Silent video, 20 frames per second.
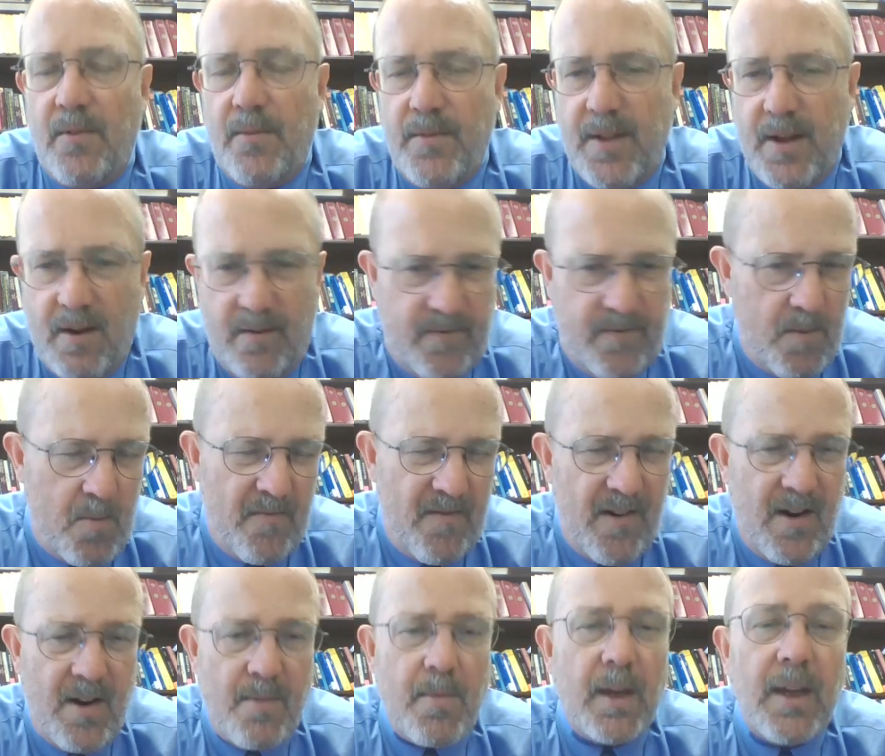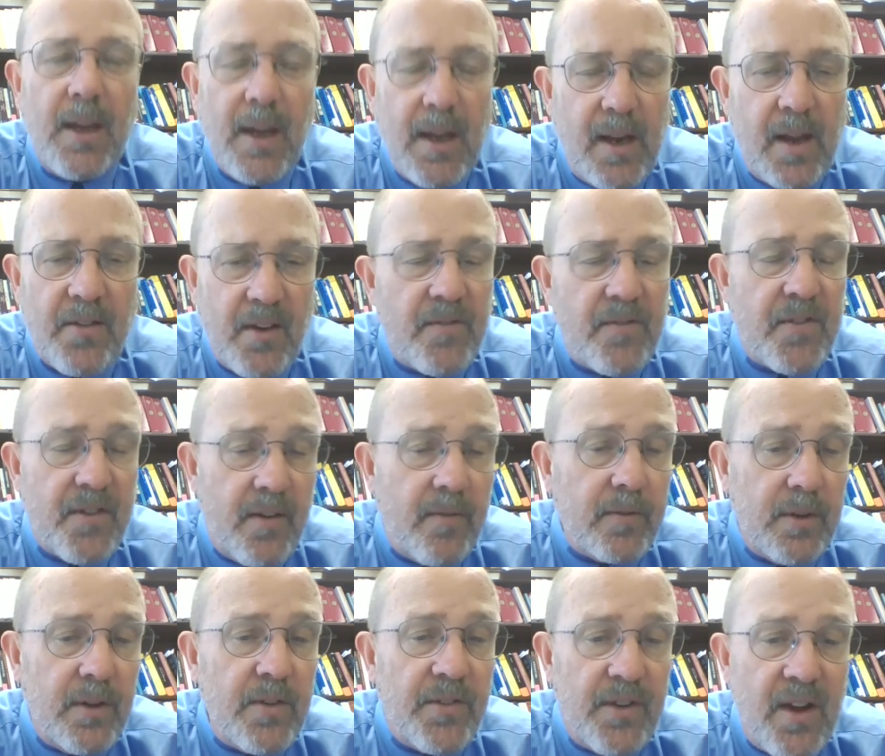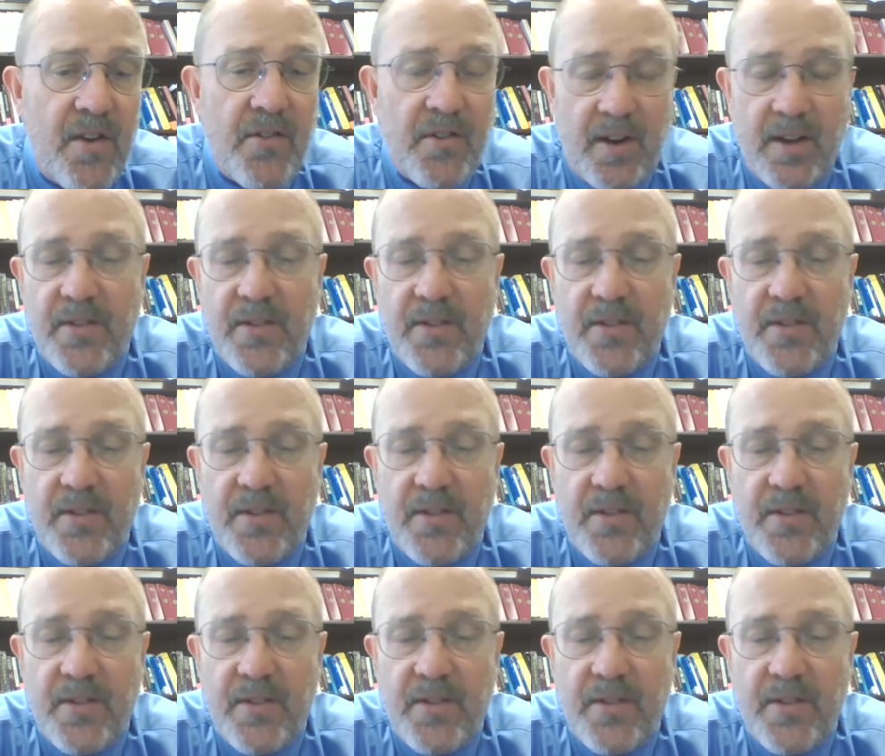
there from the very beginnings of civilization